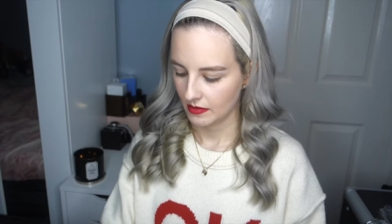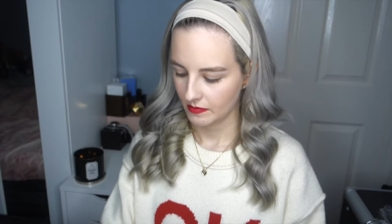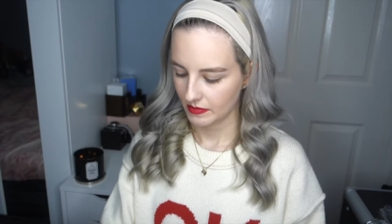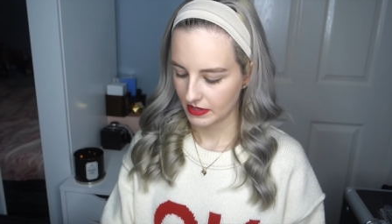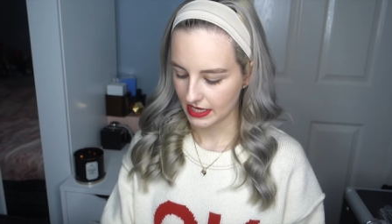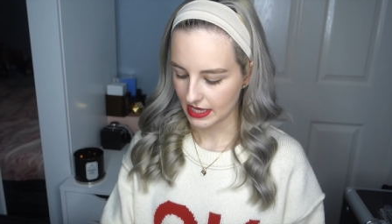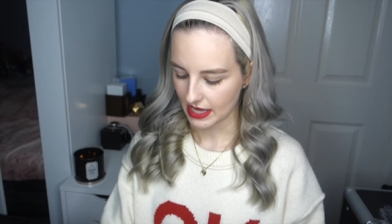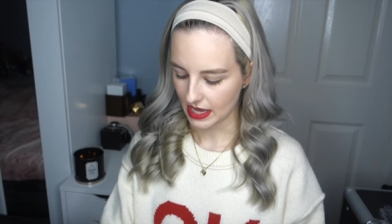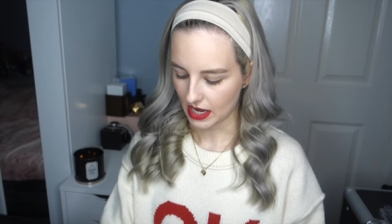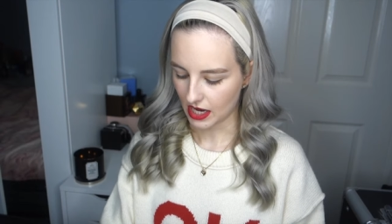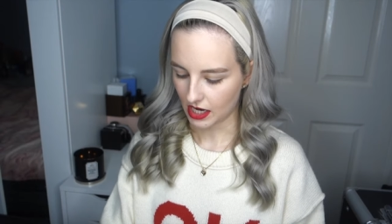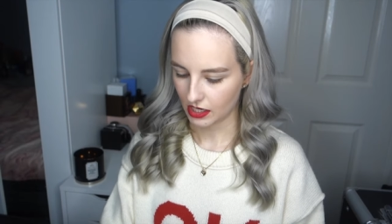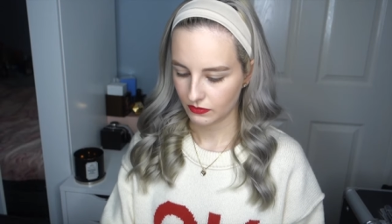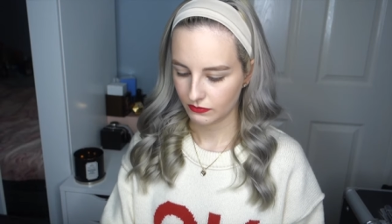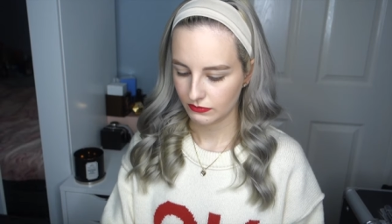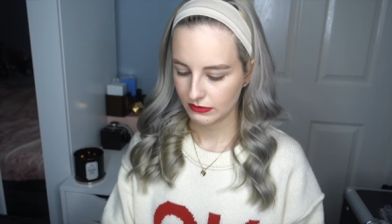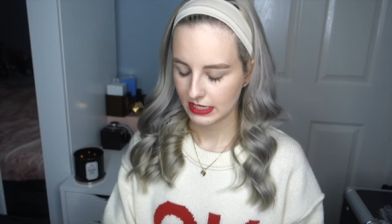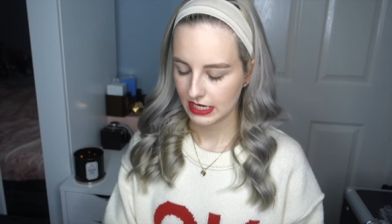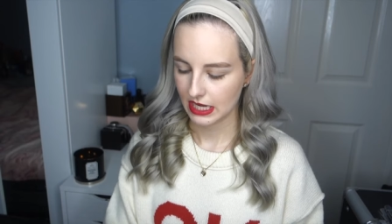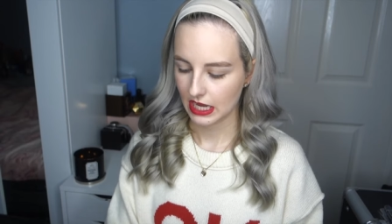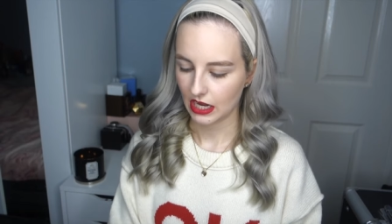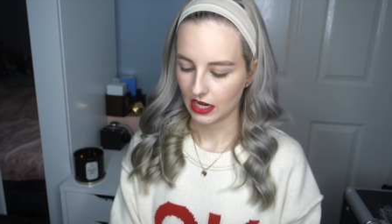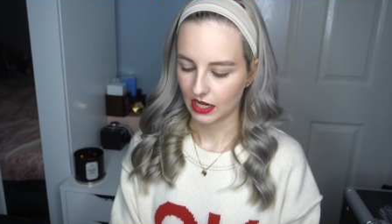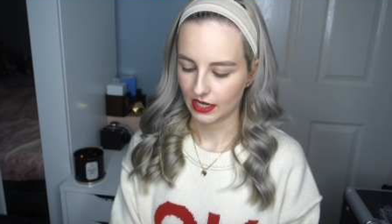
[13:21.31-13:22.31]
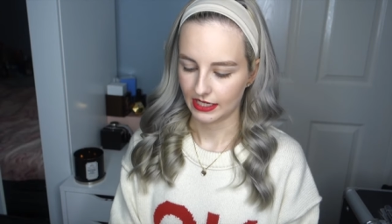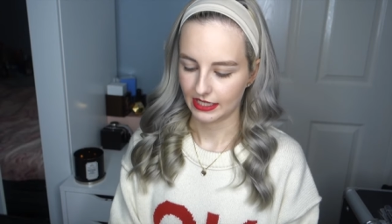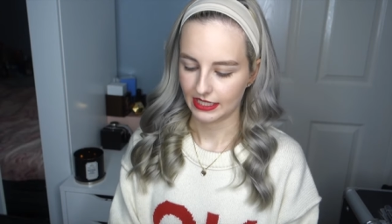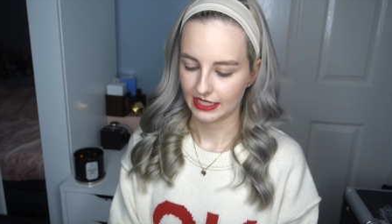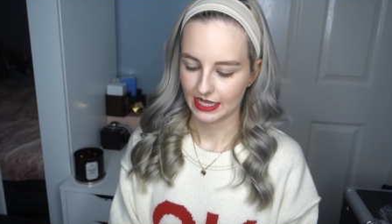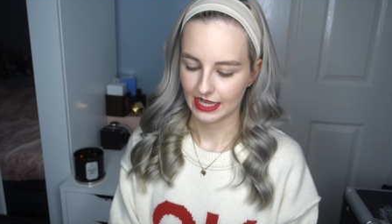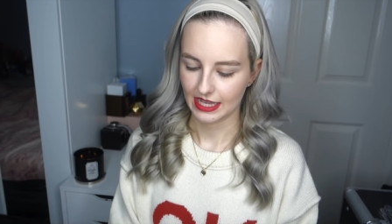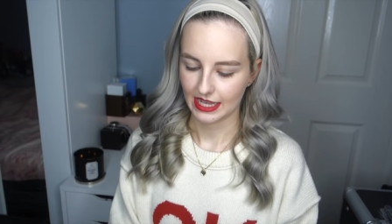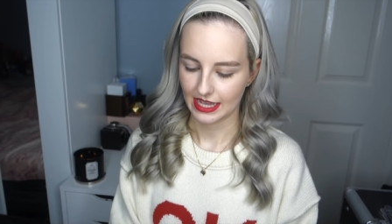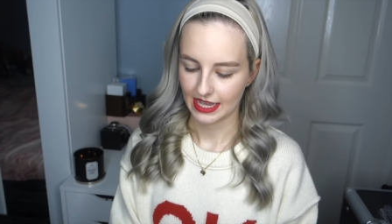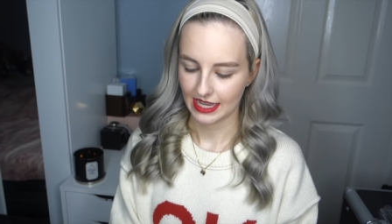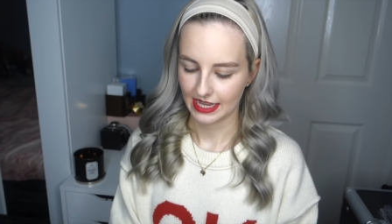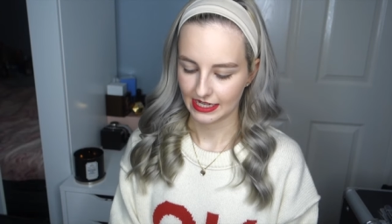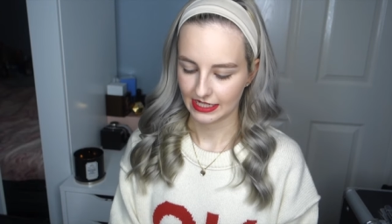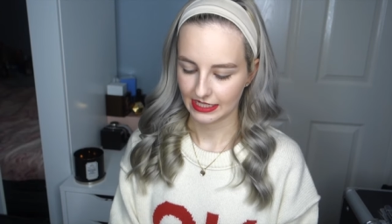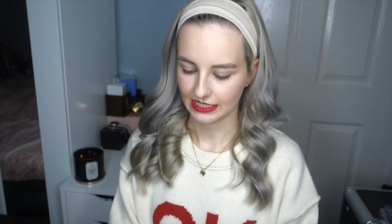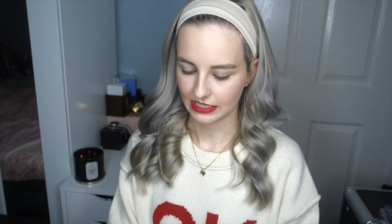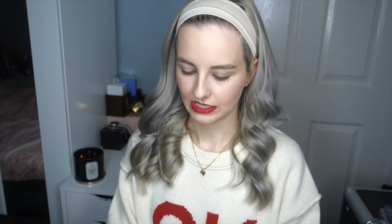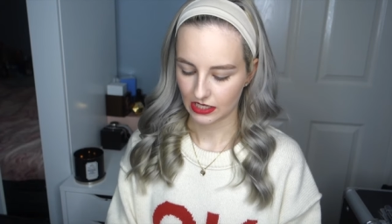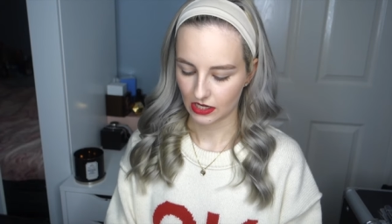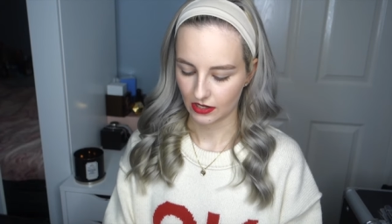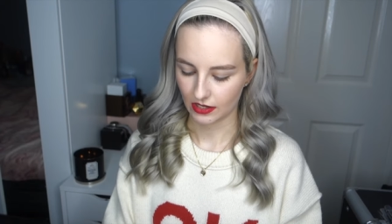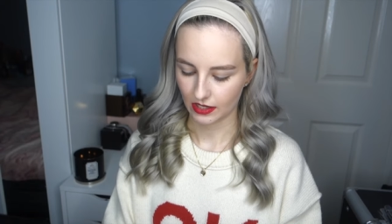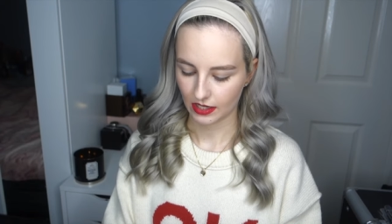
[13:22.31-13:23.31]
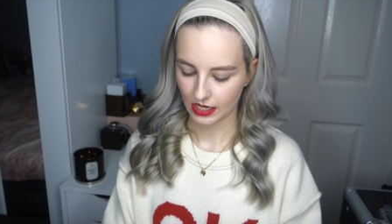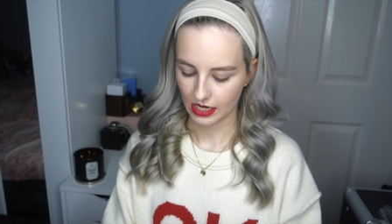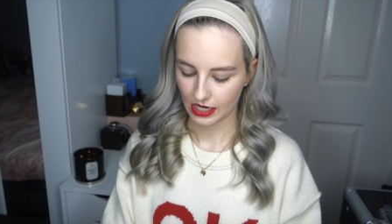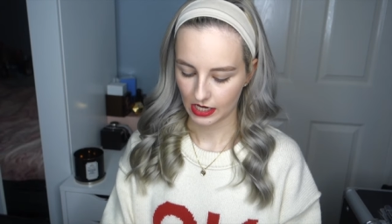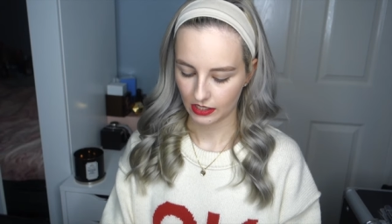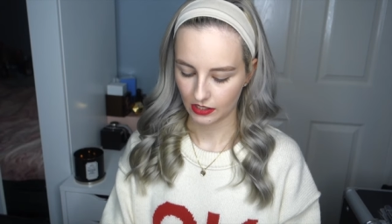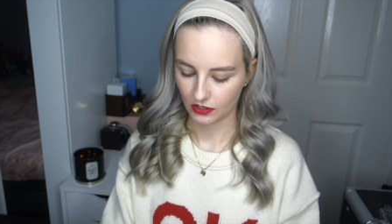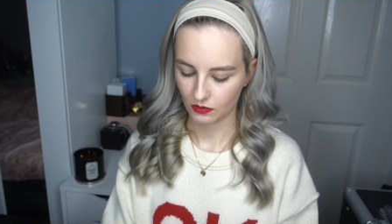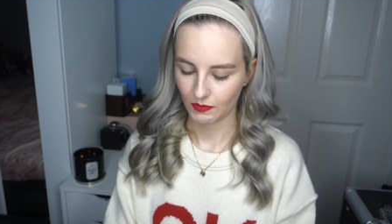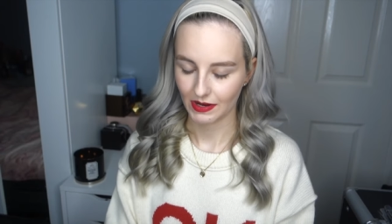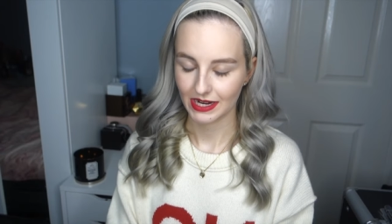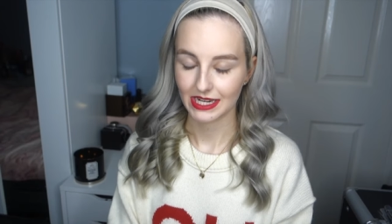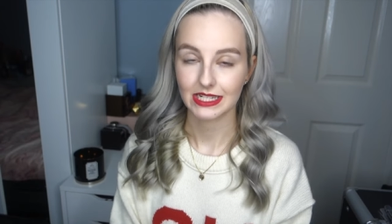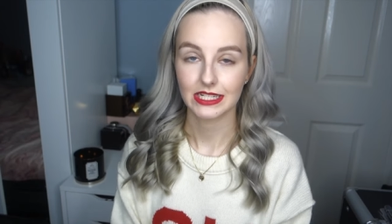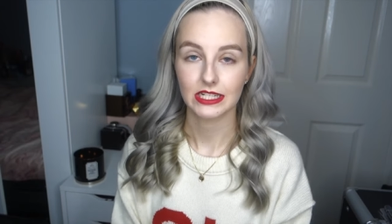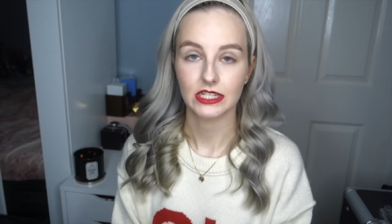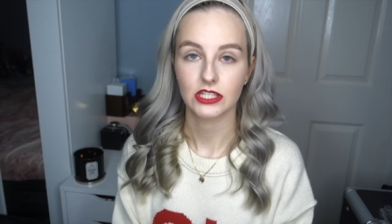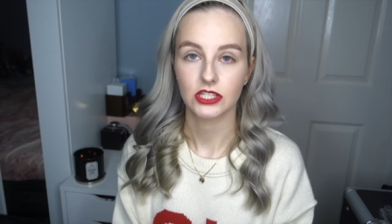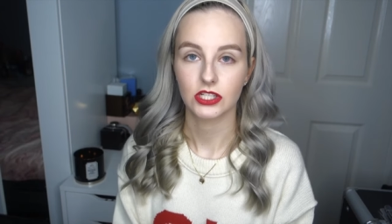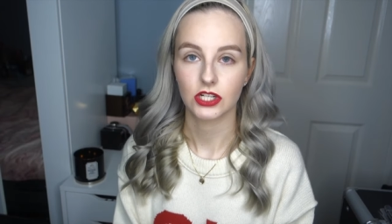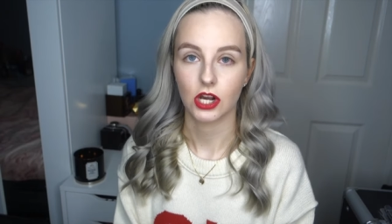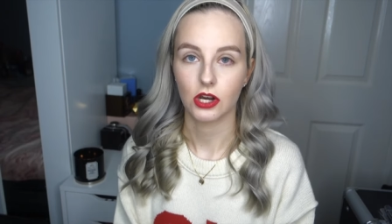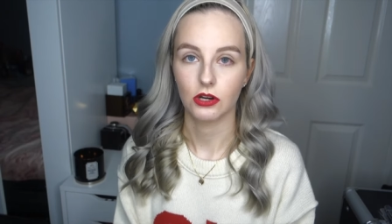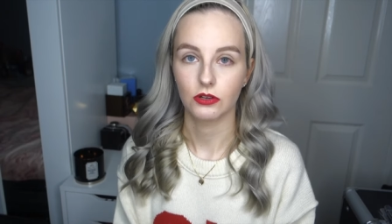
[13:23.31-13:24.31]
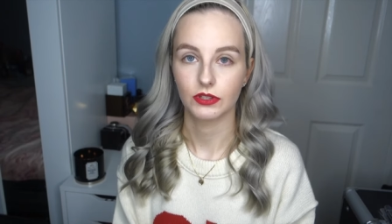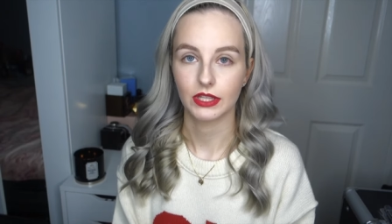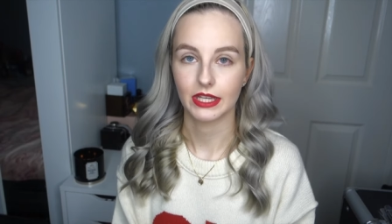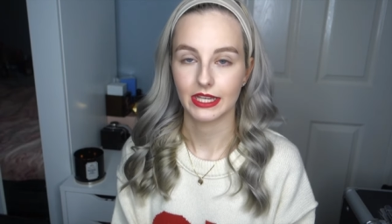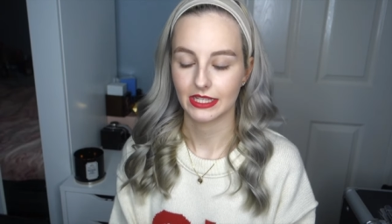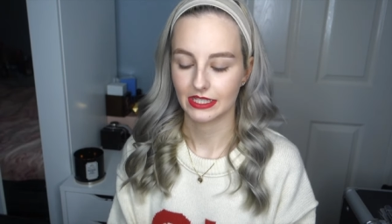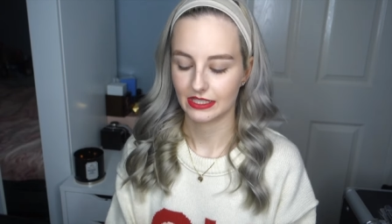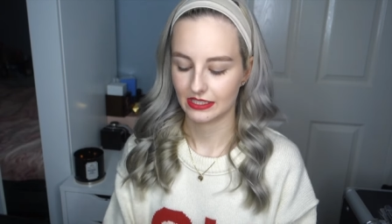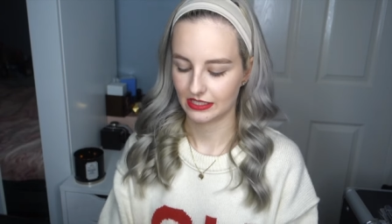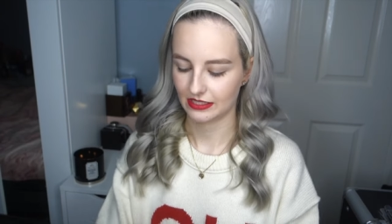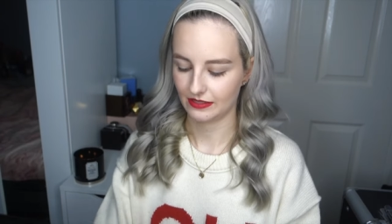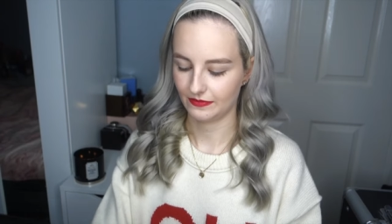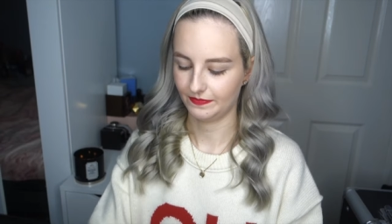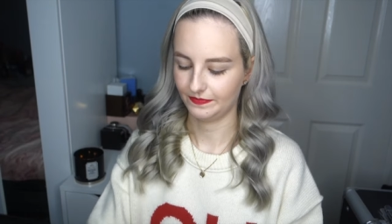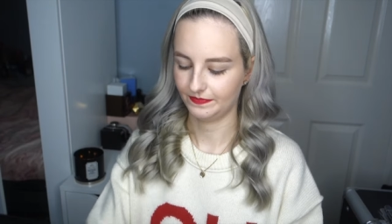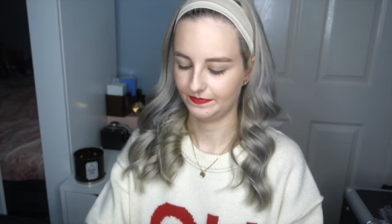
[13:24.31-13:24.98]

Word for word: But yeah, I really like it, and I cannot wait to style this.